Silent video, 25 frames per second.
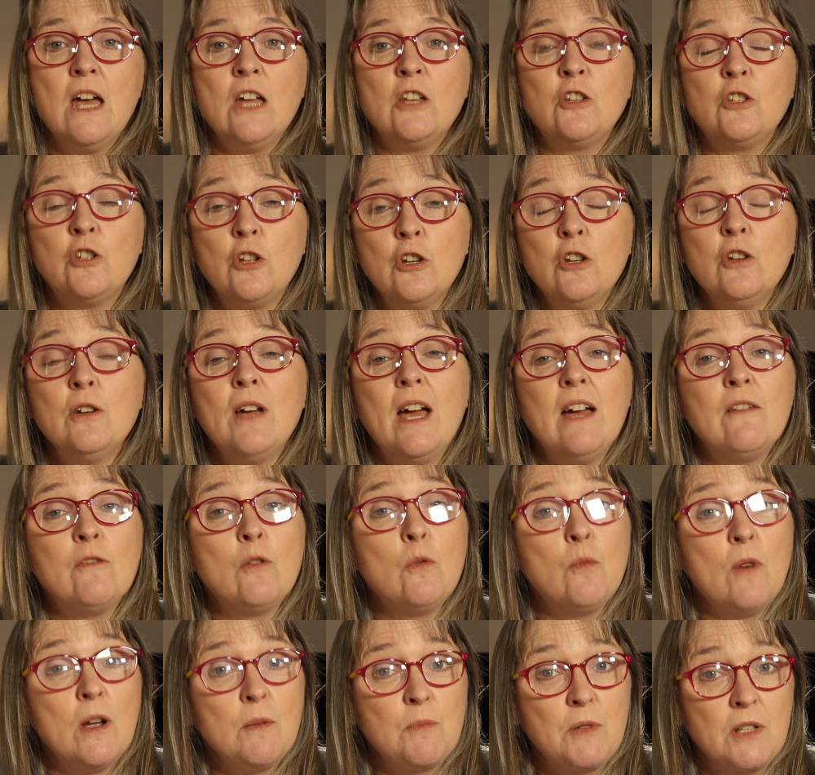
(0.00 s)
Do you have a
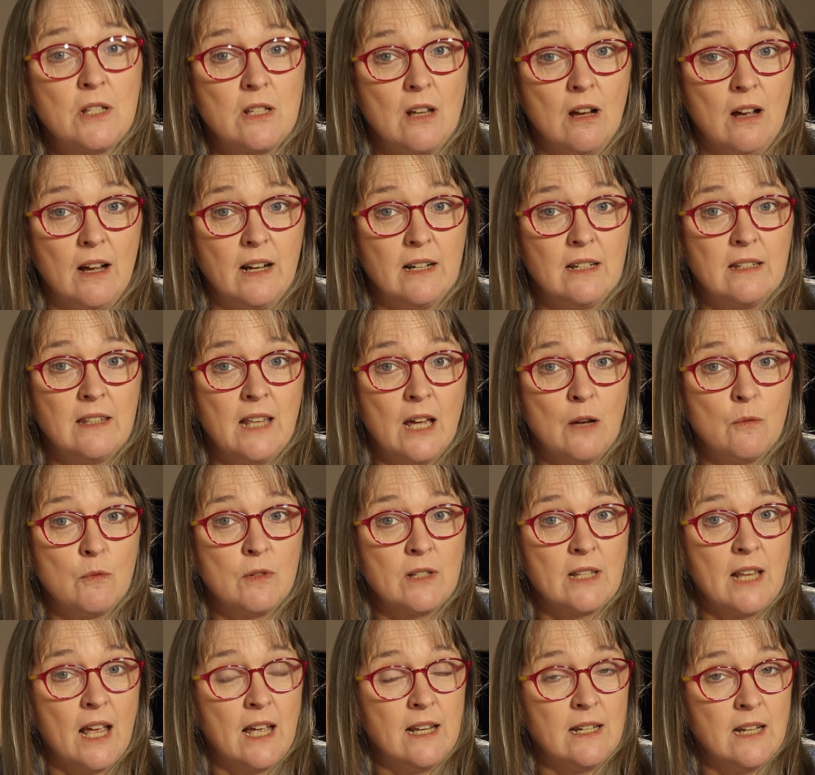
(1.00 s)
website? That
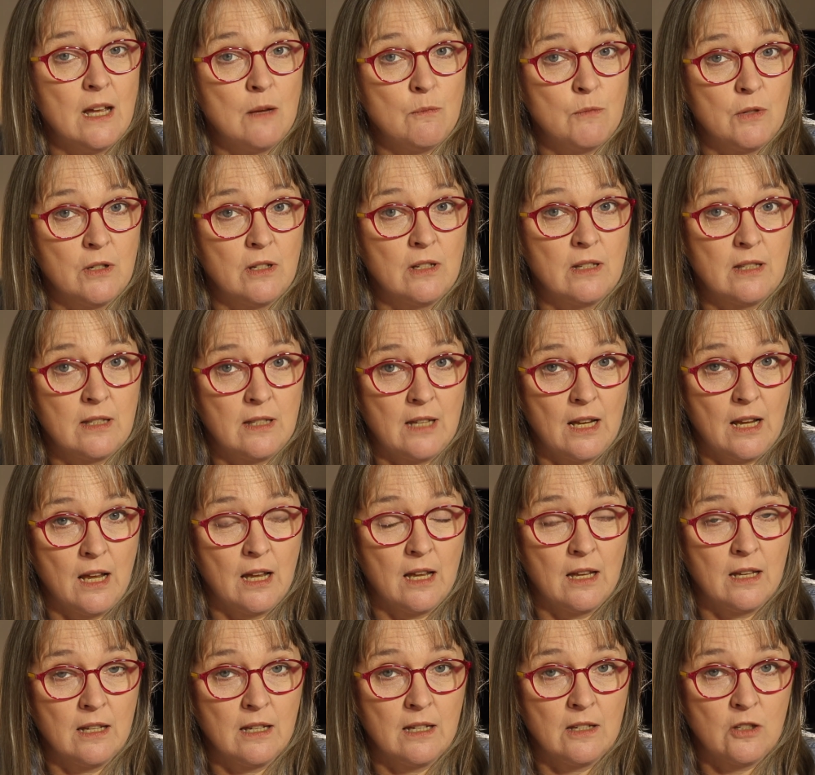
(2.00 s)
was our number
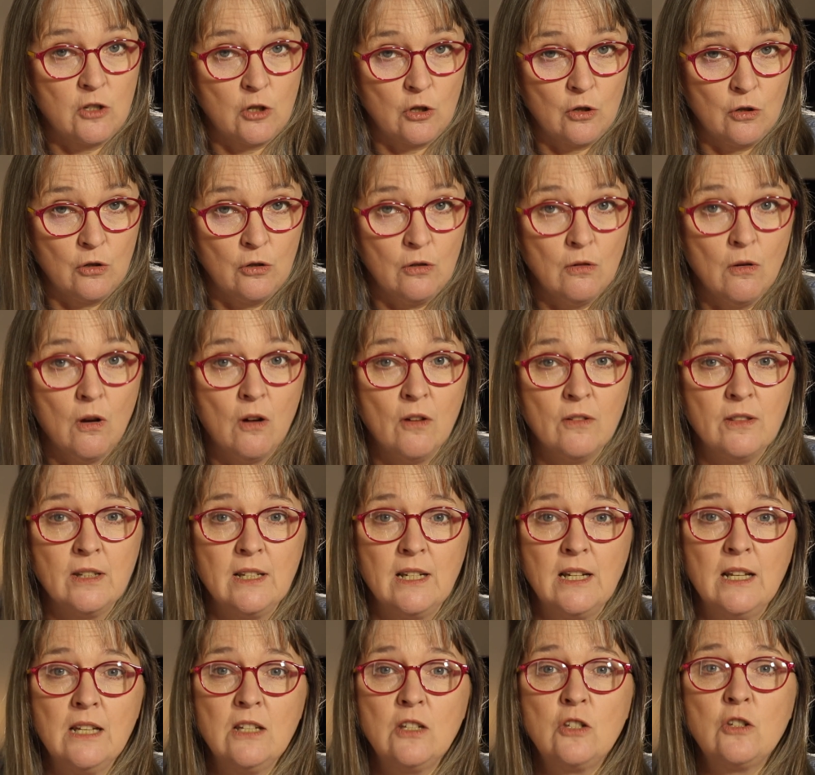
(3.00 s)
2 on the
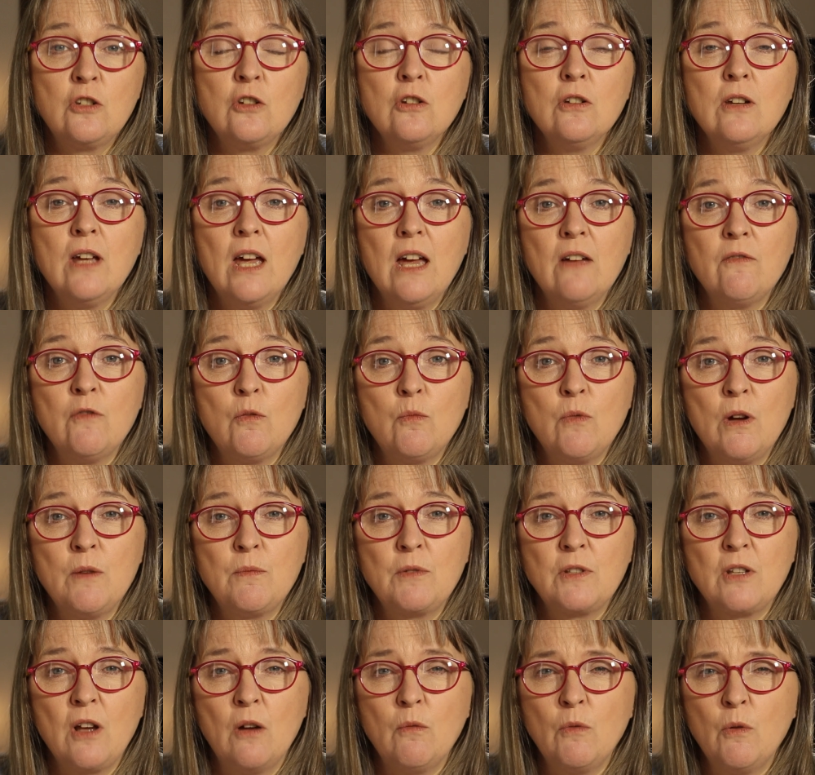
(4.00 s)
list. Do you have a
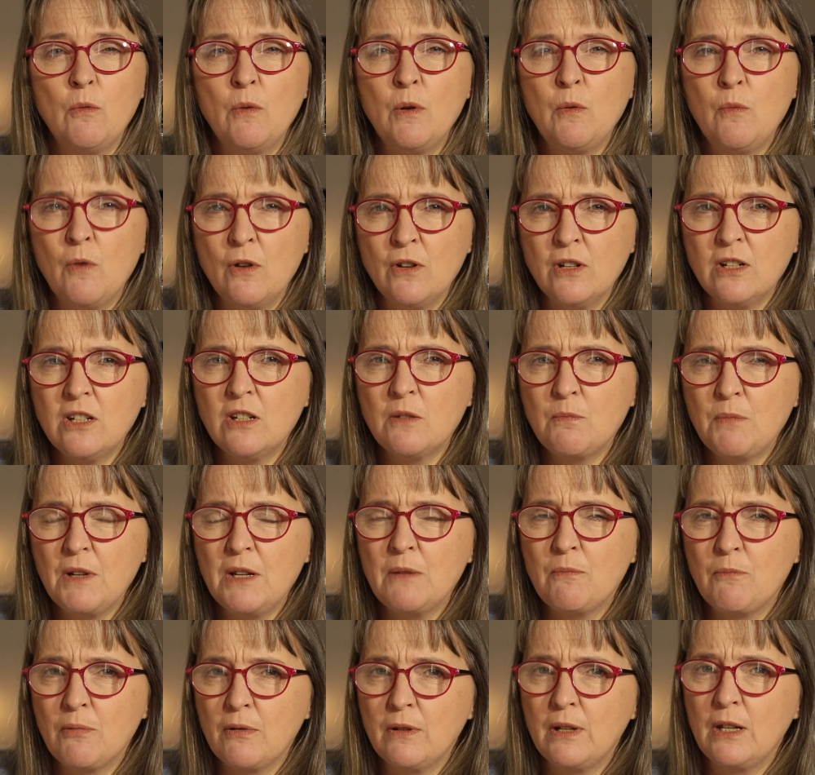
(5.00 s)
website? Well, we want it to be
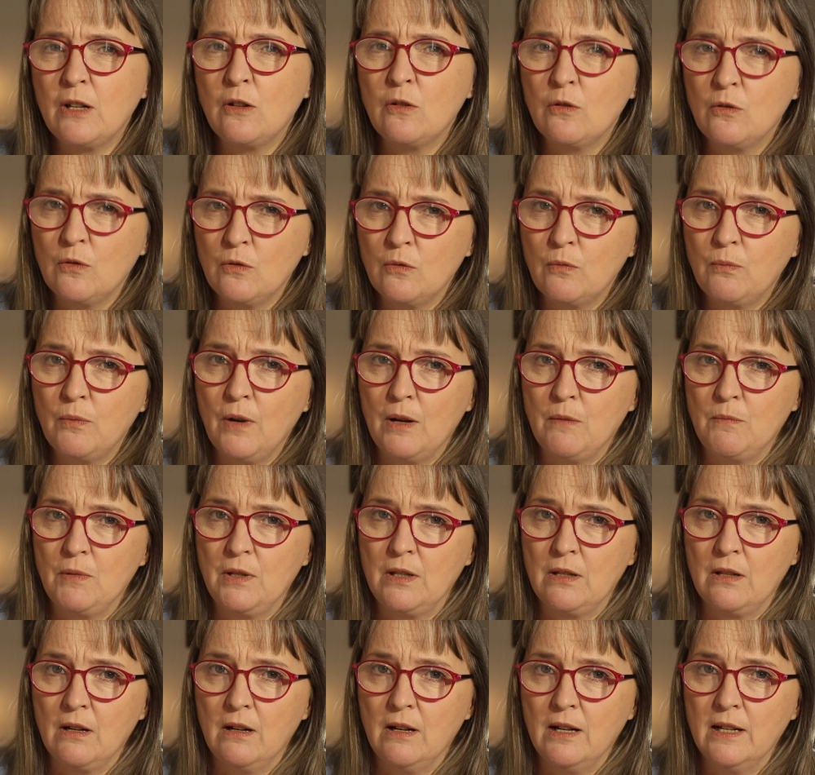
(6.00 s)
a pretty good
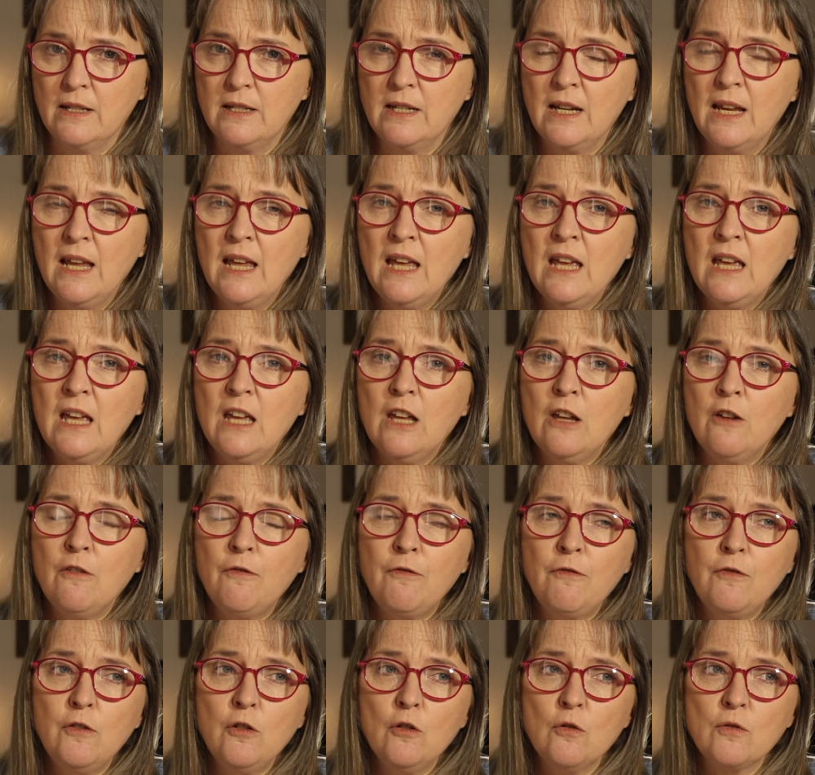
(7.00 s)
website.
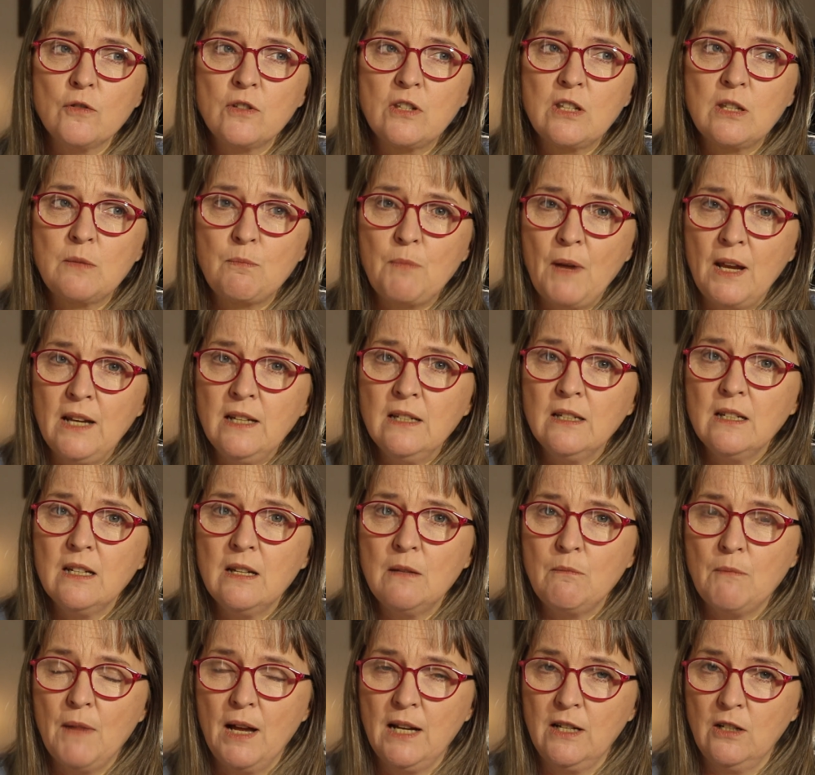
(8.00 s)
If you're
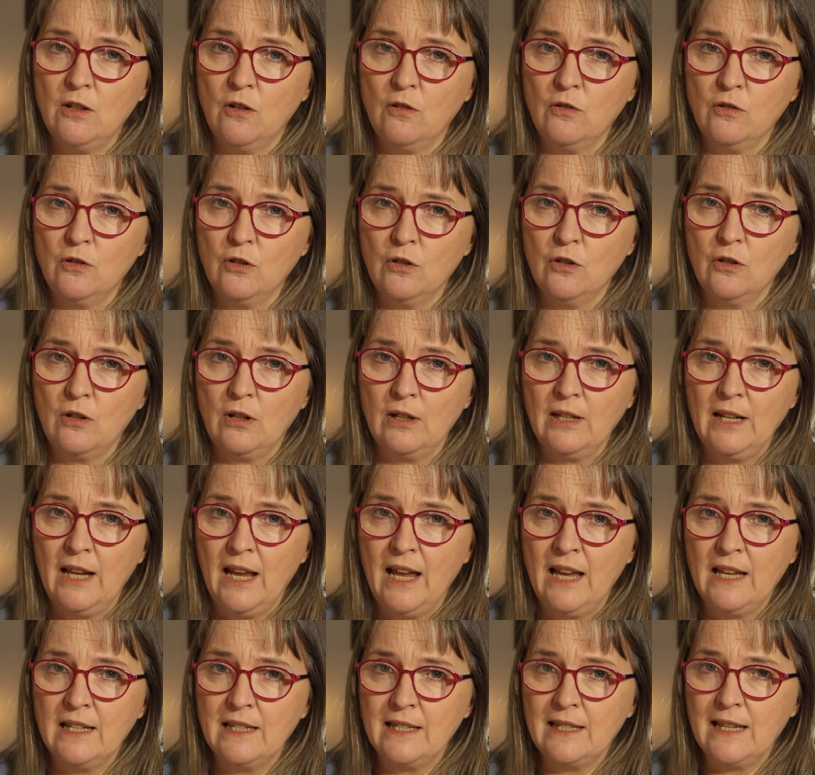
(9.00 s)
spending money on Google
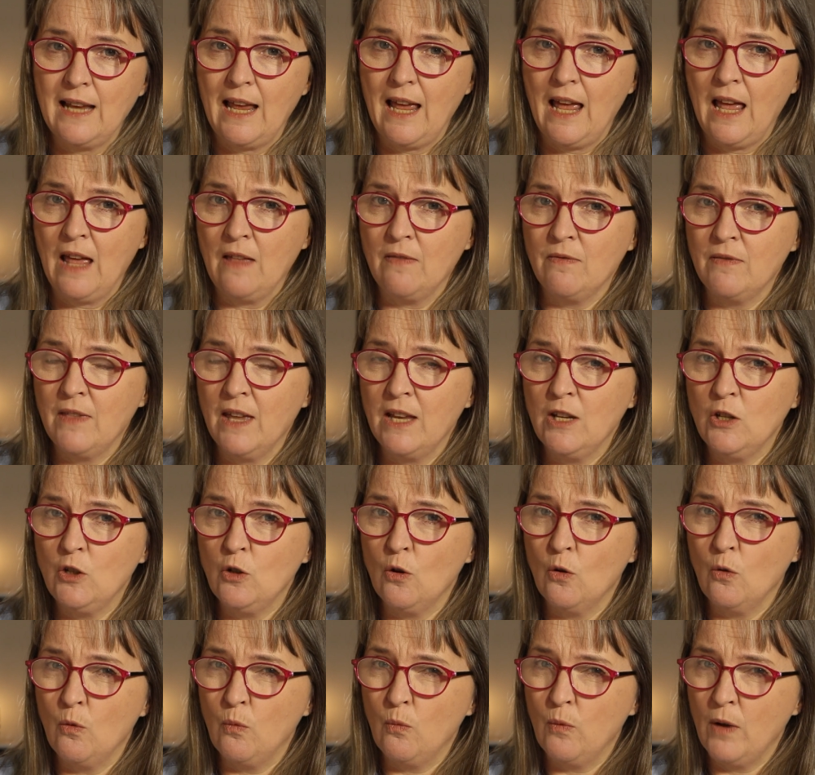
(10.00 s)
Ads and then
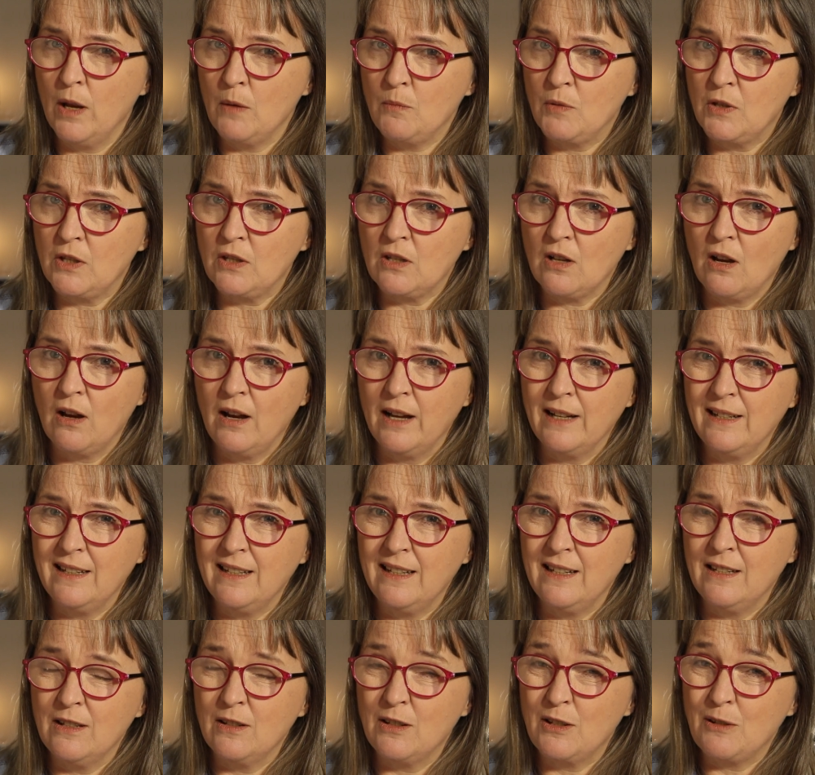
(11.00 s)
your website
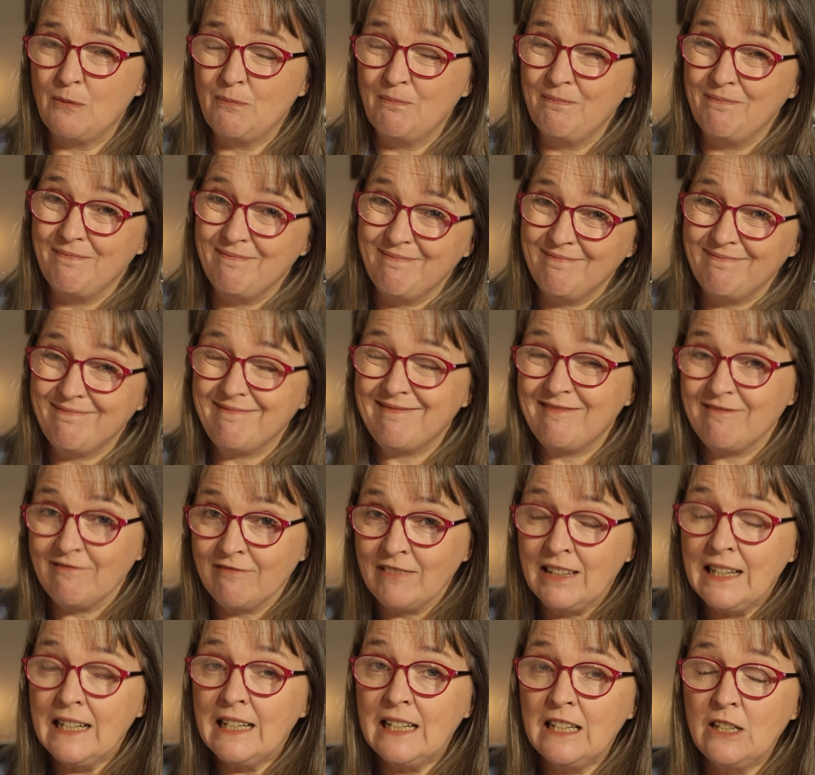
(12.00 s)
is
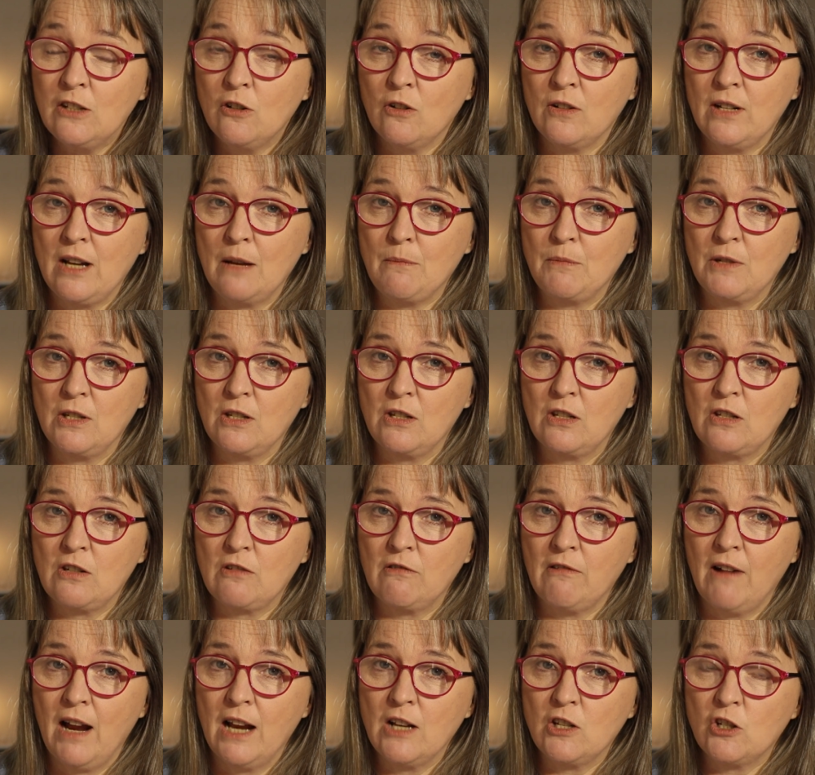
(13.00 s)
really not up to
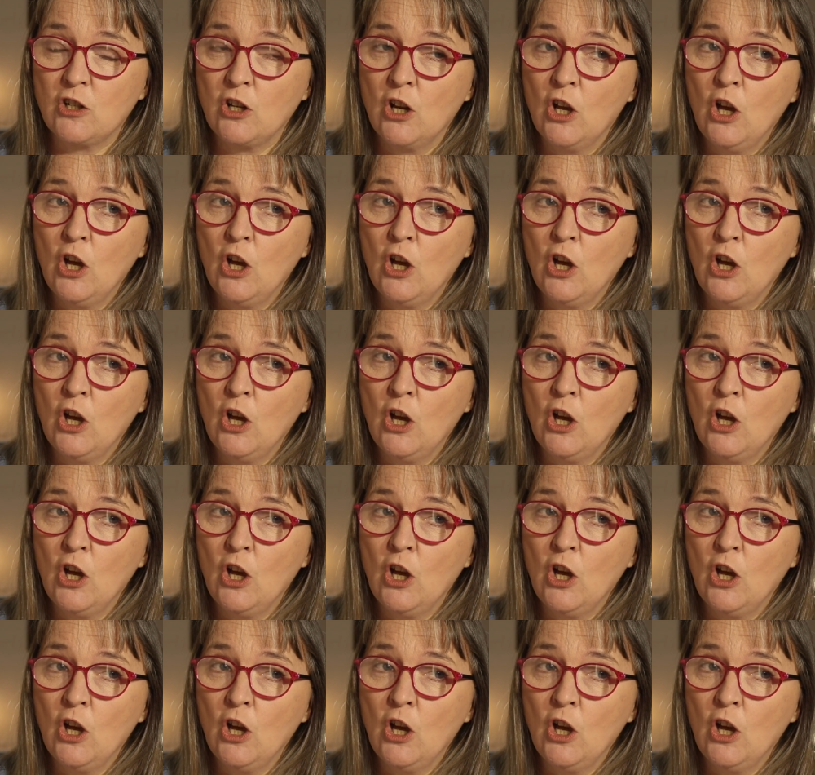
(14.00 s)
scratch,